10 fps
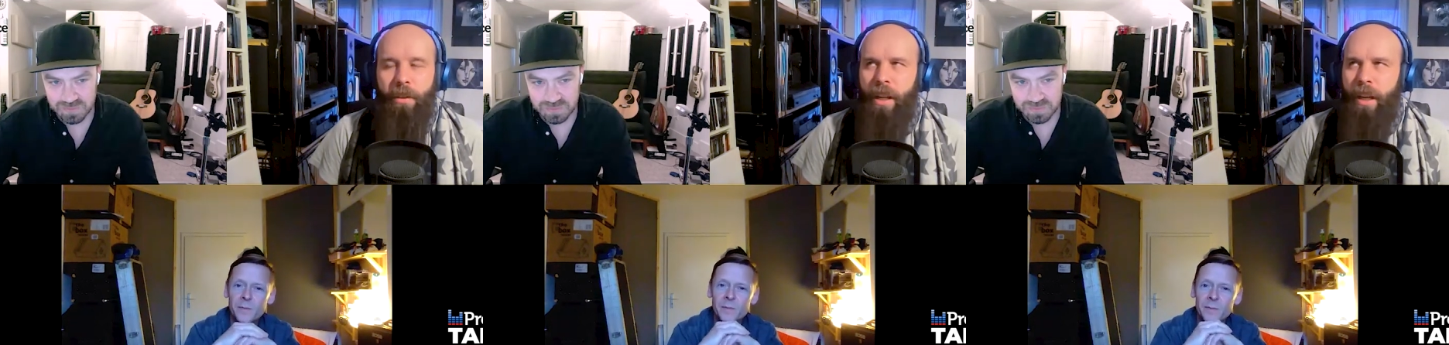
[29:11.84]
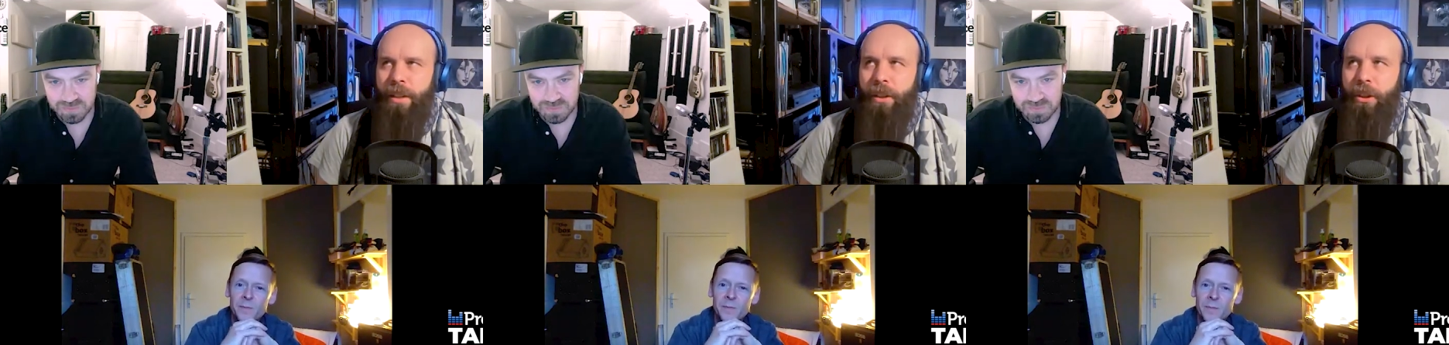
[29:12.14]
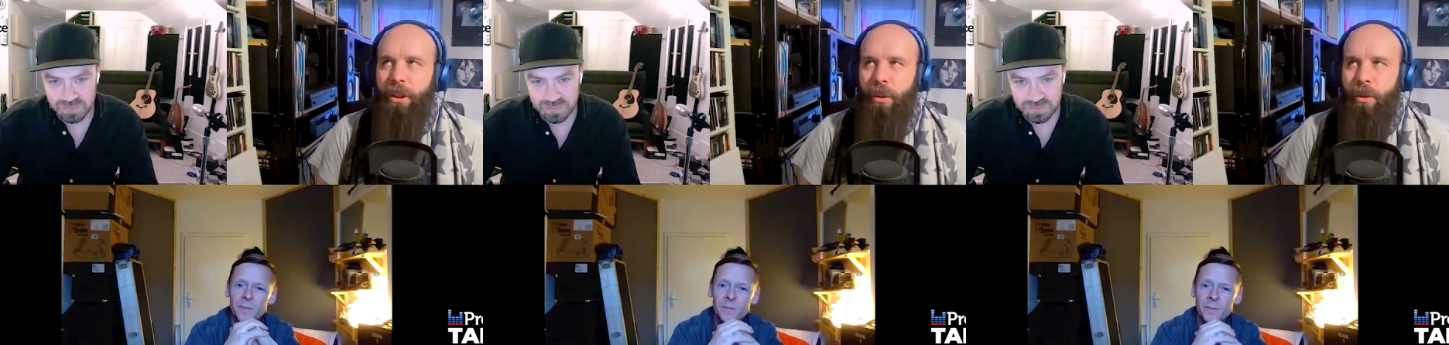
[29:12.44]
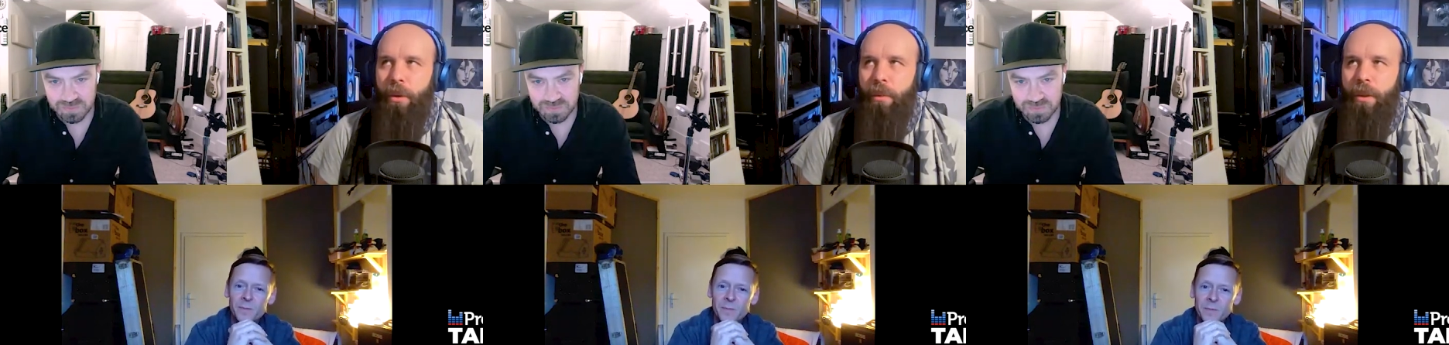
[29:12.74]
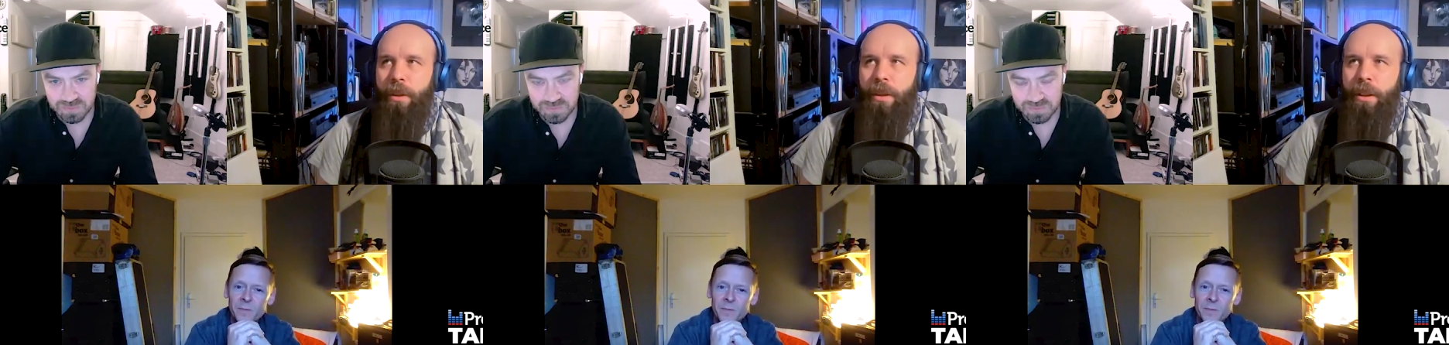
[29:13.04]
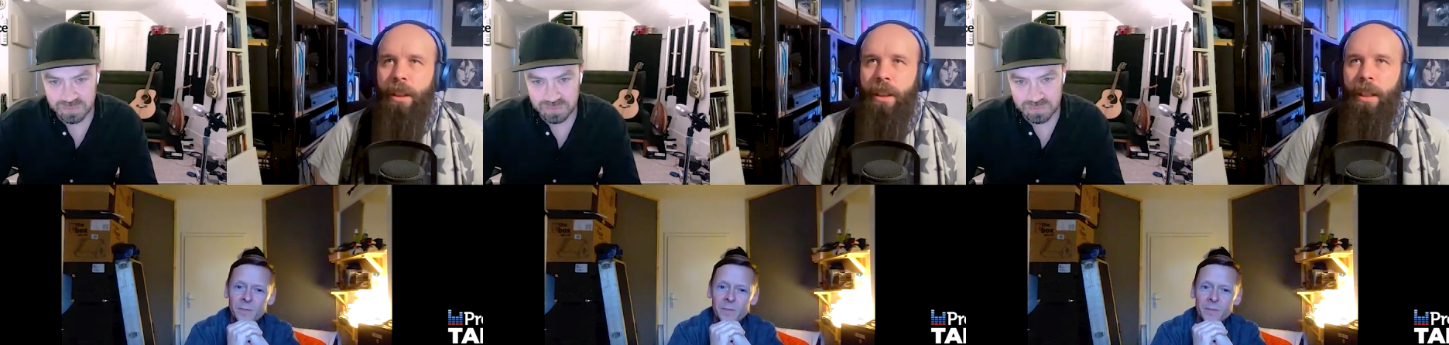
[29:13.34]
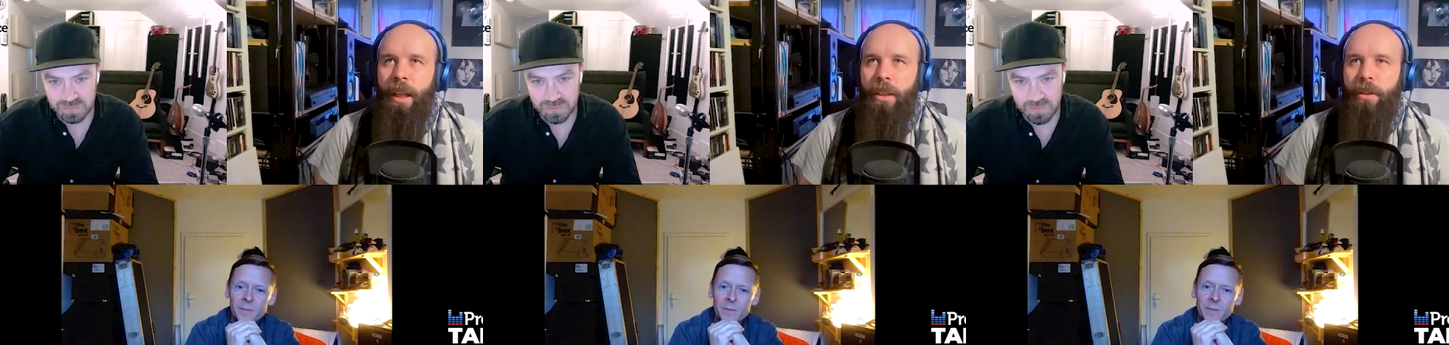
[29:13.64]
Speaker 1: other other show was
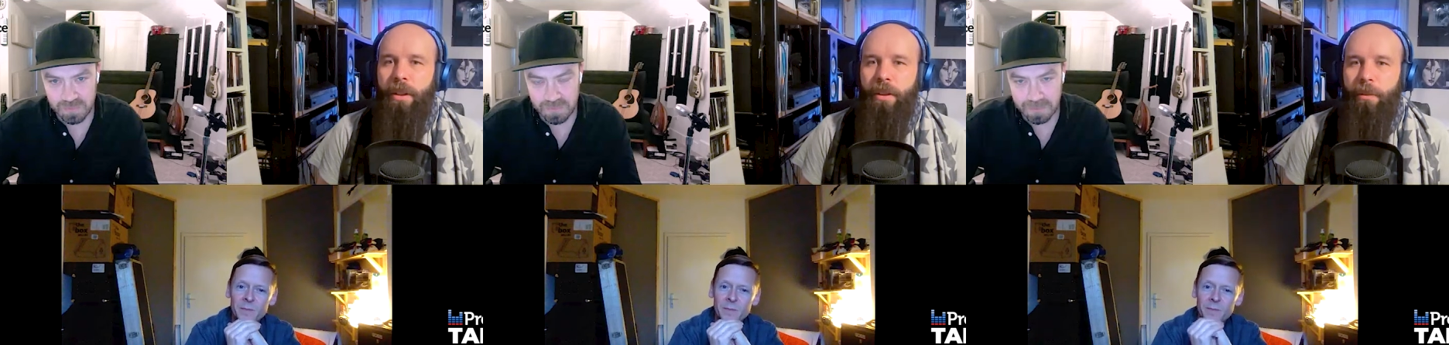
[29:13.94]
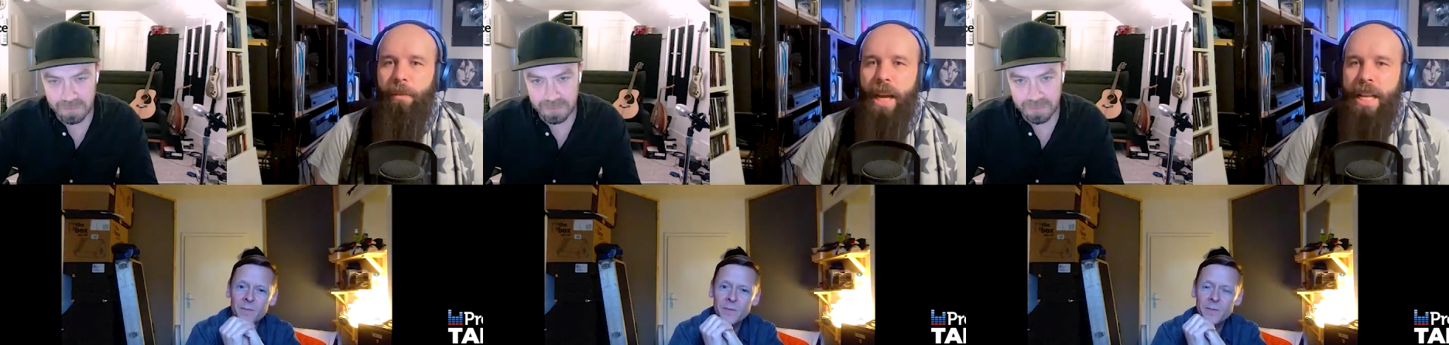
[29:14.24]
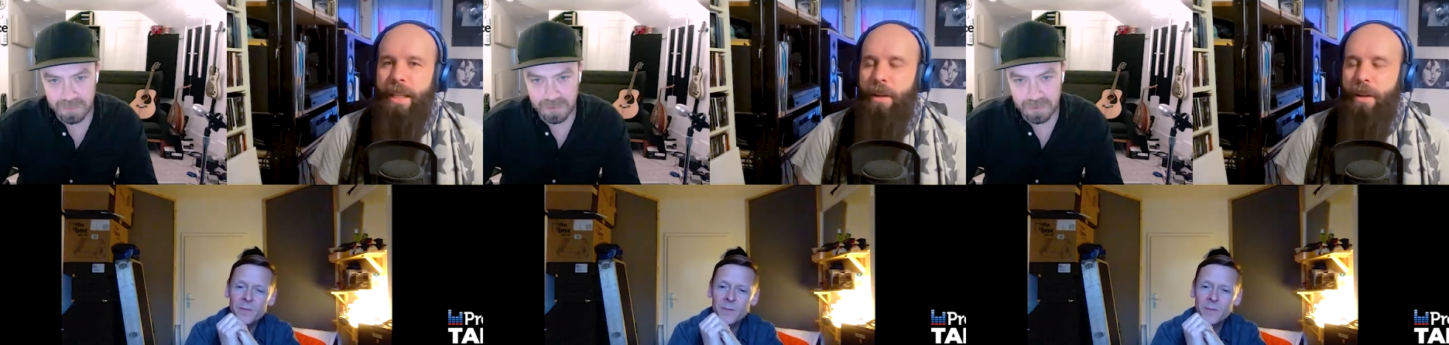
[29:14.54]
actually two bands.